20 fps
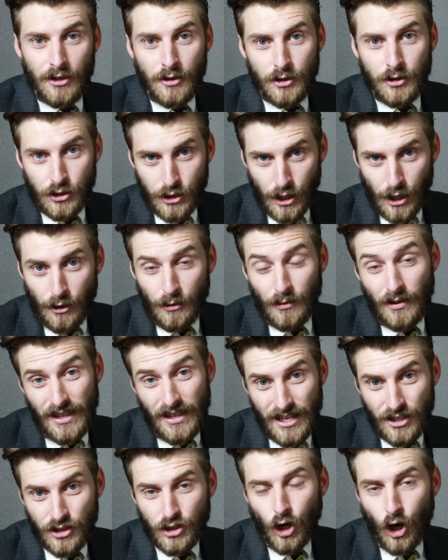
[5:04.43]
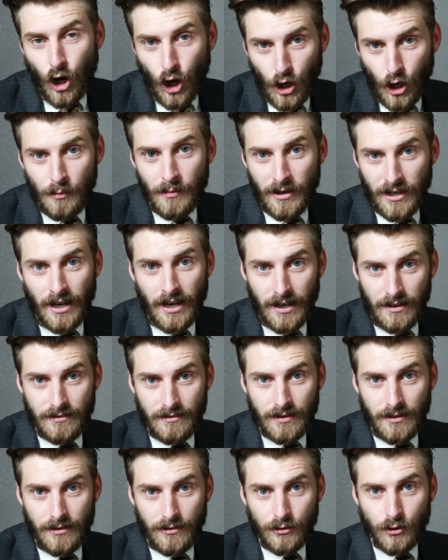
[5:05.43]
So, this
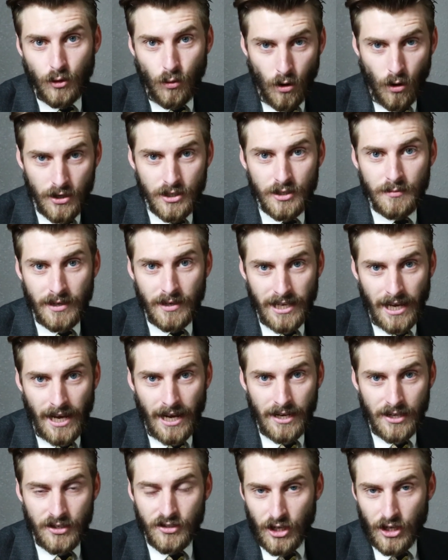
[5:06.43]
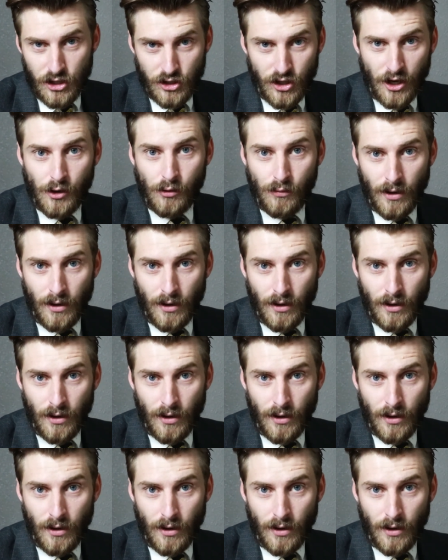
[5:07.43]
harmonizes quantum mechanics and general